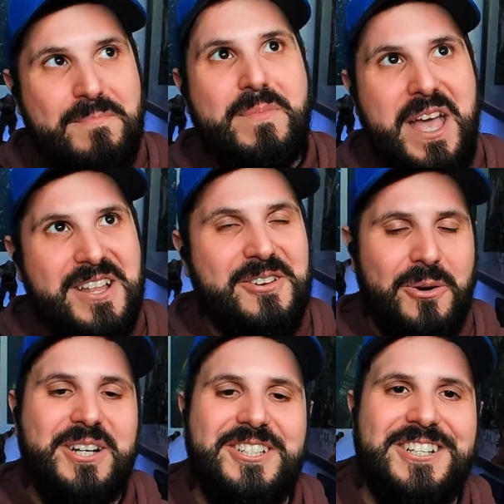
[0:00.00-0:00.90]
main
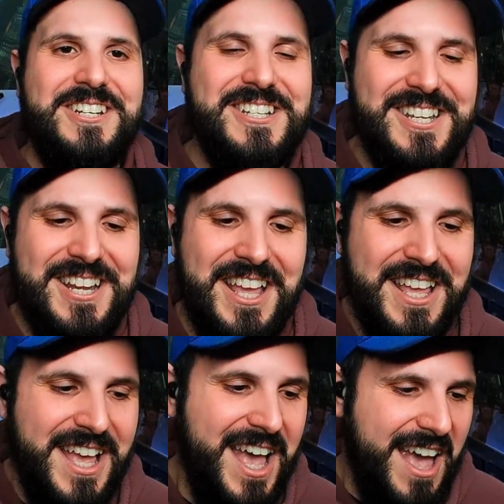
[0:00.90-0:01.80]
question, isn't
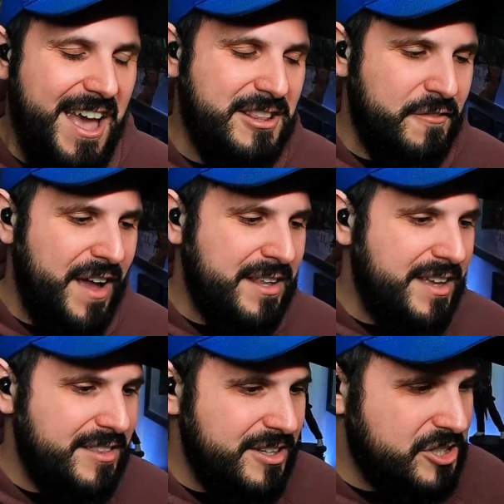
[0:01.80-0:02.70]
it? And the fact
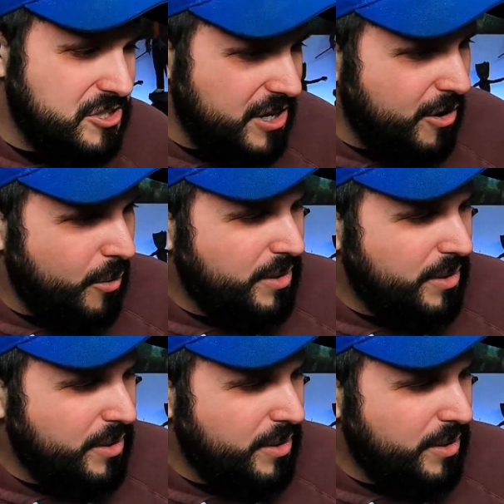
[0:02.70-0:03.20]
that this show